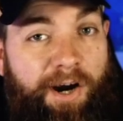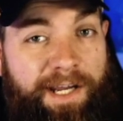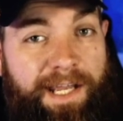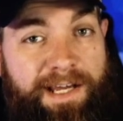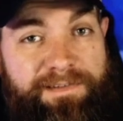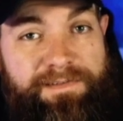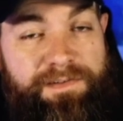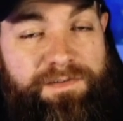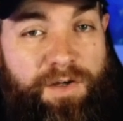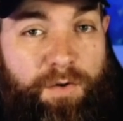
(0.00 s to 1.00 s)
All right, guys.
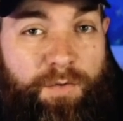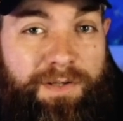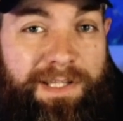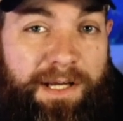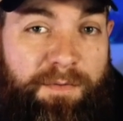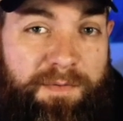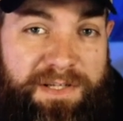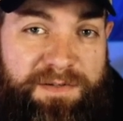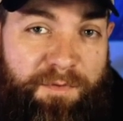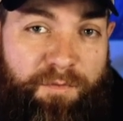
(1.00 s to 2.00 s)
So like we
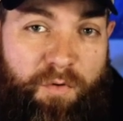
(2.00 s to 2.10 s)
mentioned